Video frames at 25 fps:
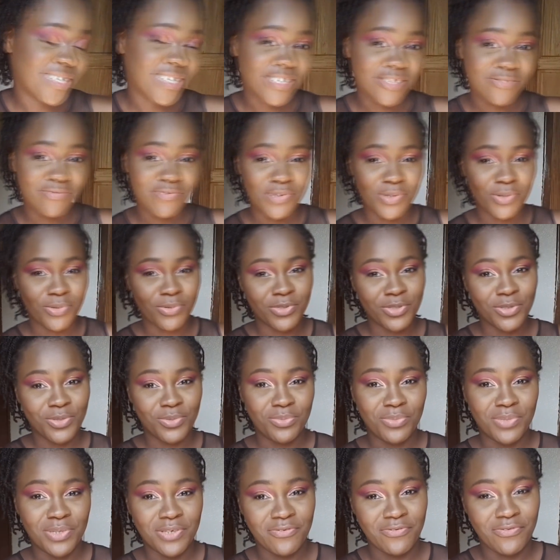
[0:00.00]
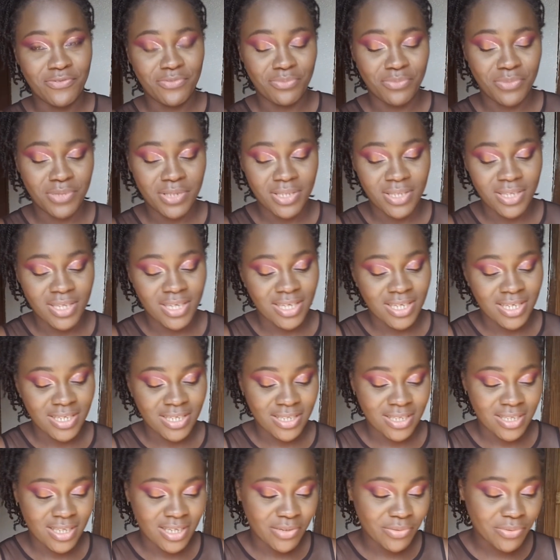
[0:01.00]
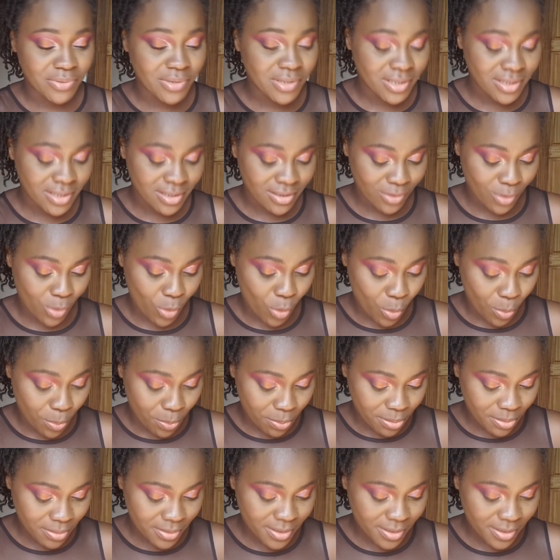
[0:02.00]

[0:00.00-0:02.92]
hard video to make for me, and I really hope